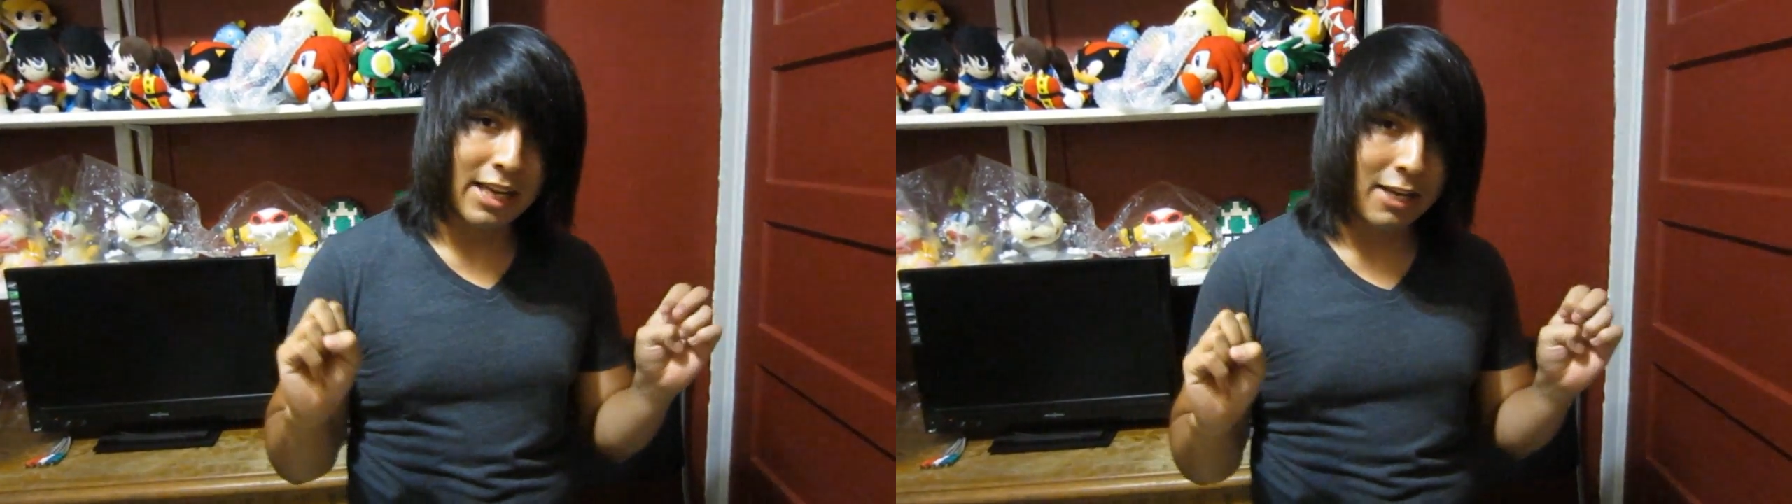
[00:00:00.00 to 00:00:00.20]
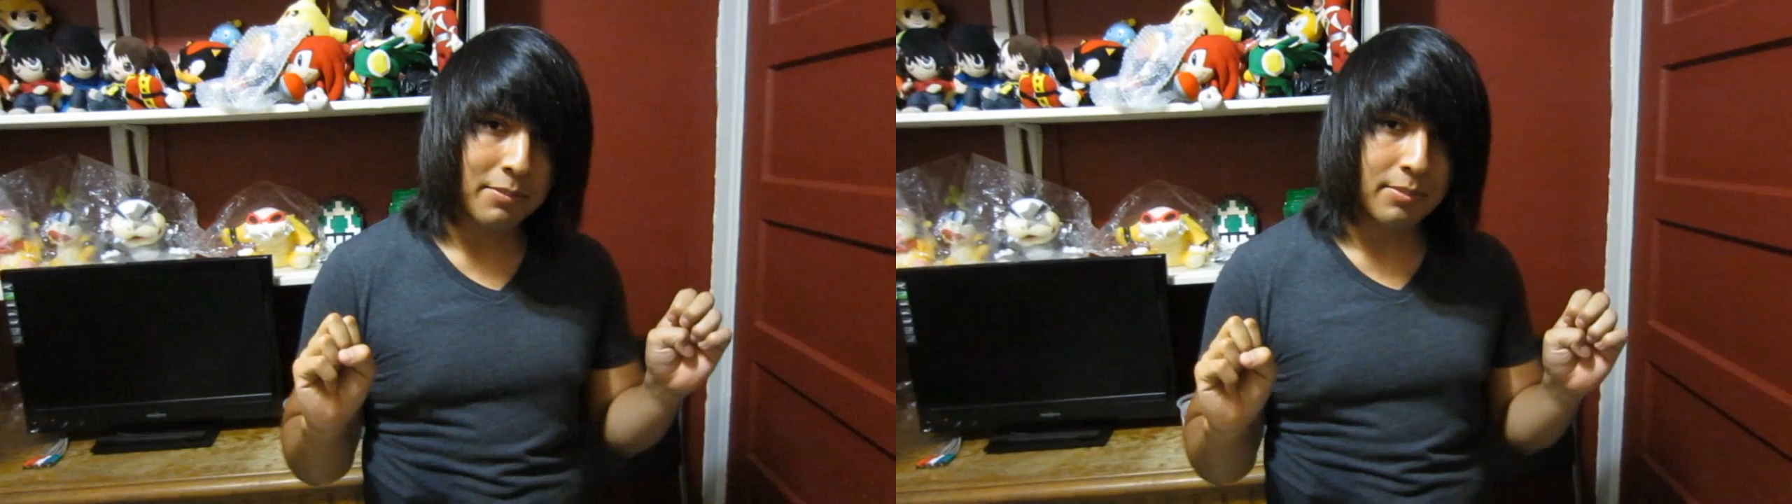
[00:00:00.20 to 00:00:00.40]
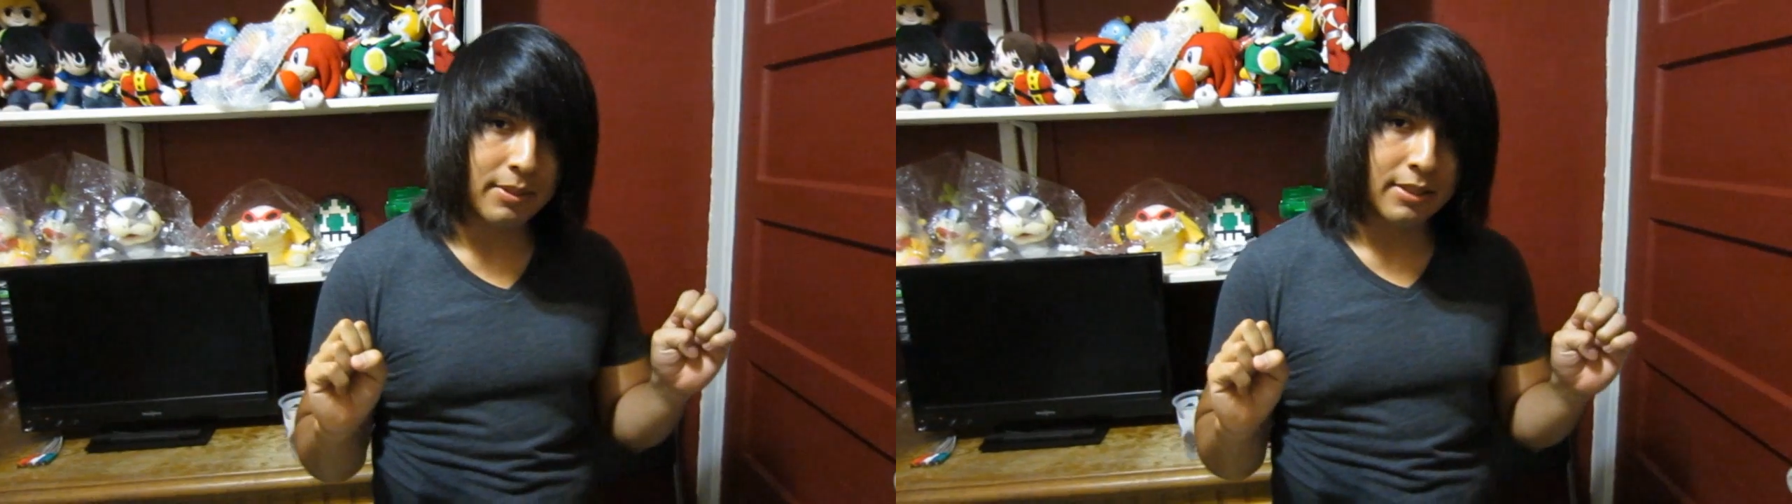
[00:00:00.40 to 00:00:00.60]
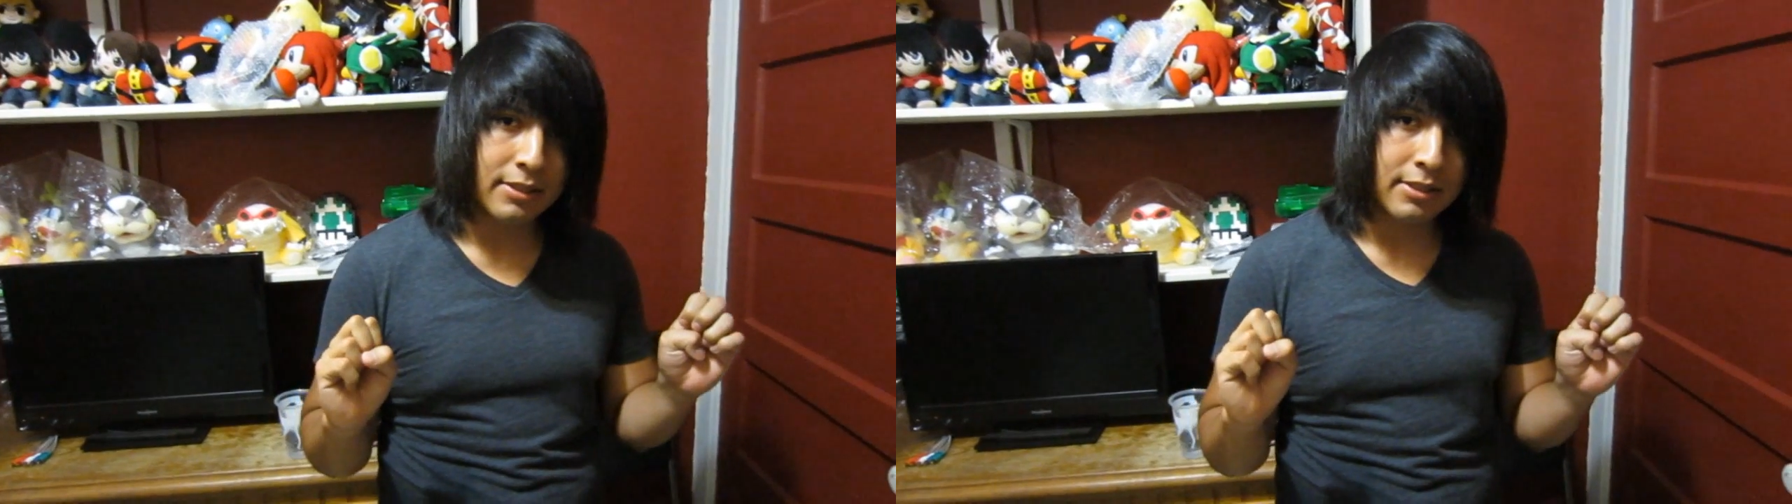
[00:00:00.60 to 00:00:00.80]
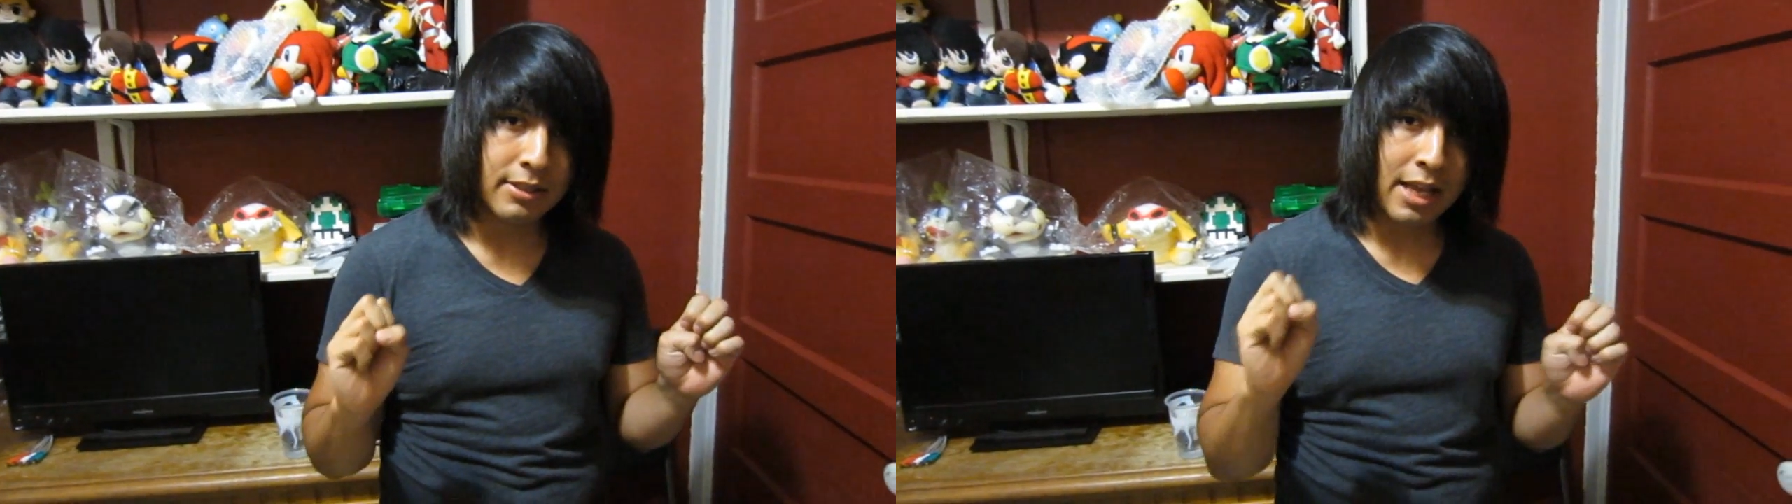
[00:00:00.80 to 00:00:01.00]
games
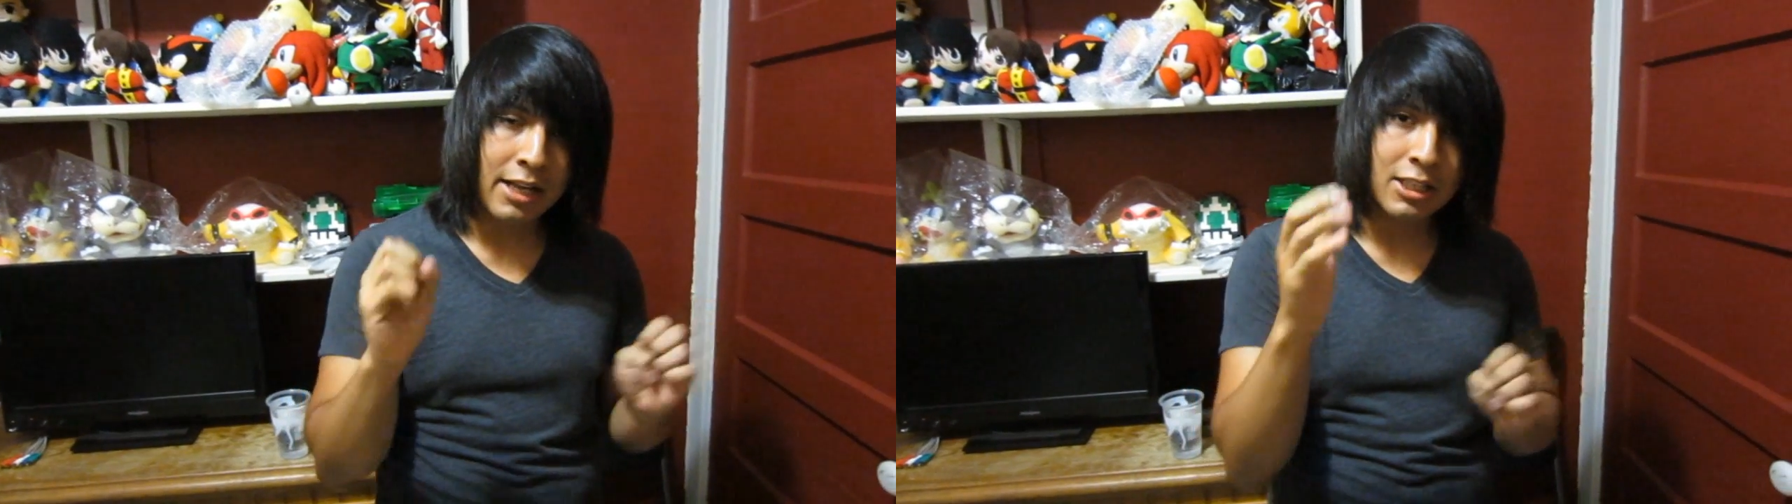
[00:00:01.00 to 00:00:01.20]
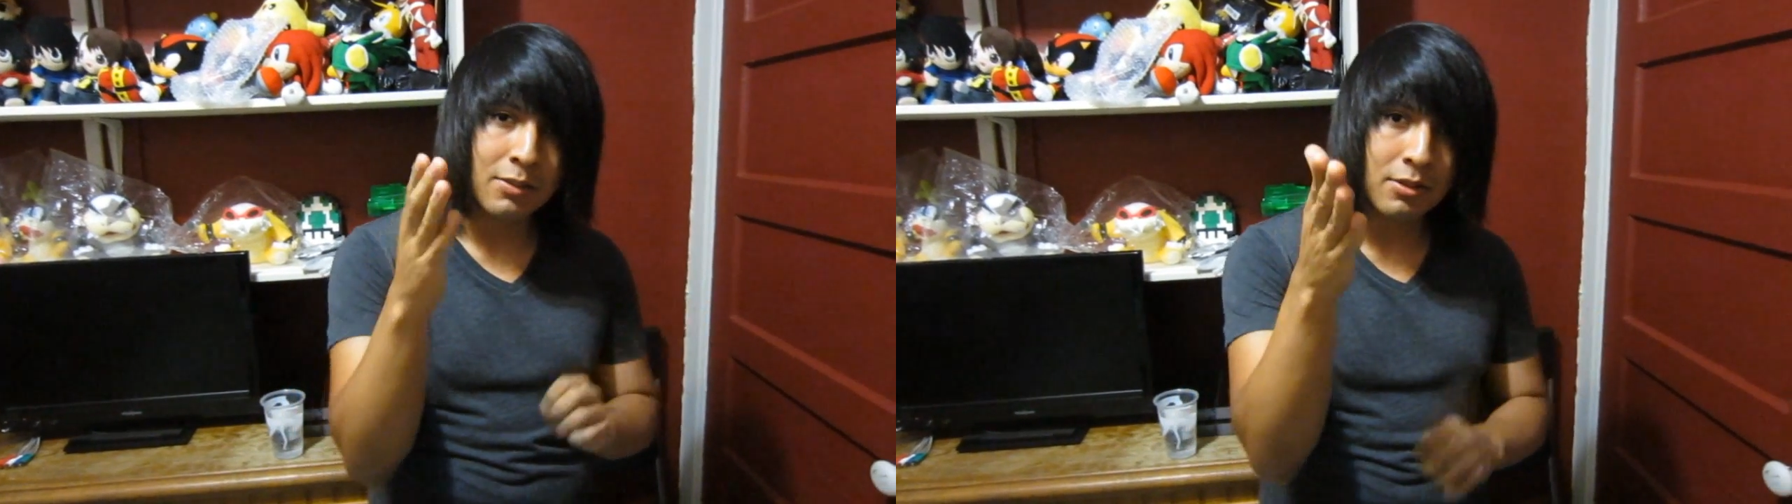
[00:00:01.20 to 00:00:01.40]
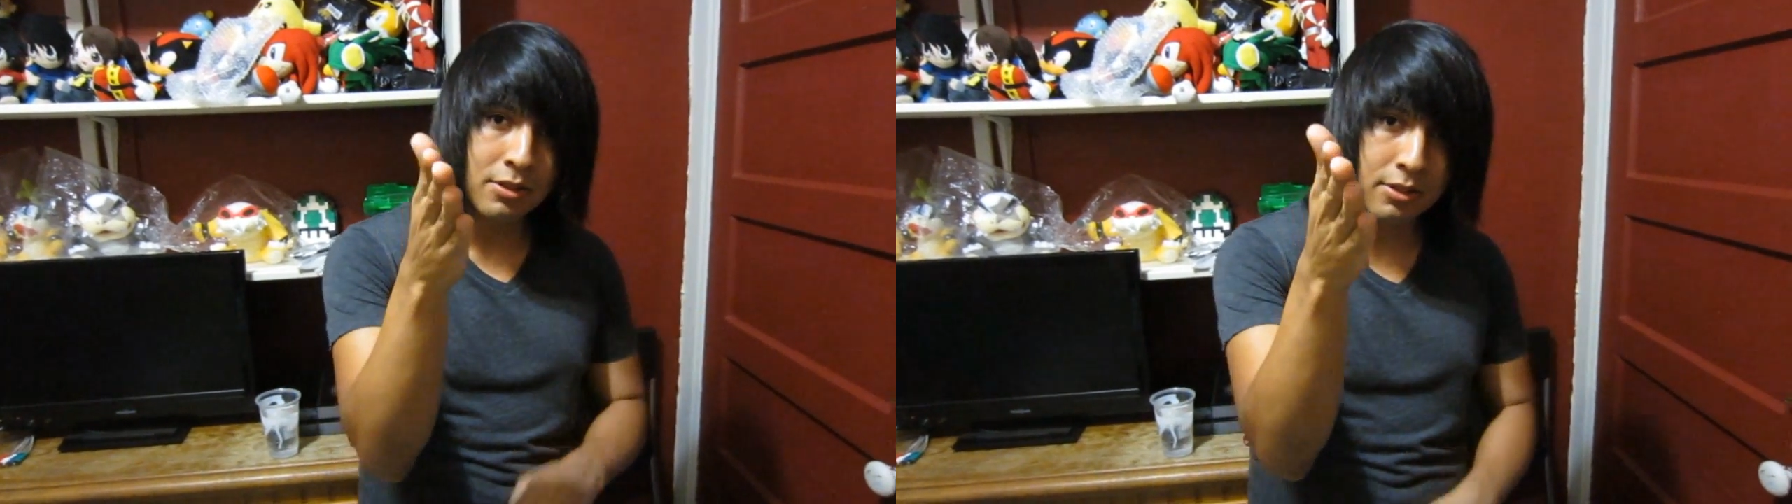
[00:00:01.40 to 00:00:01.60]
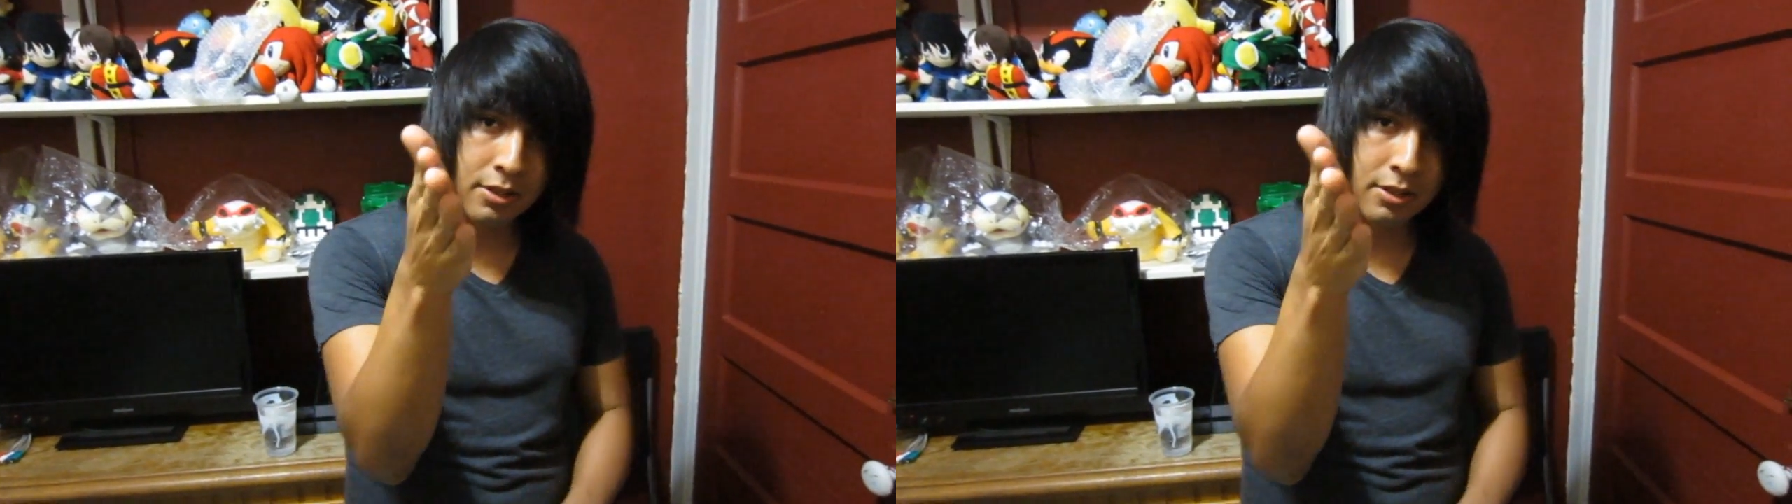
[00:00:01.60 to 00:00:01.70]
because that is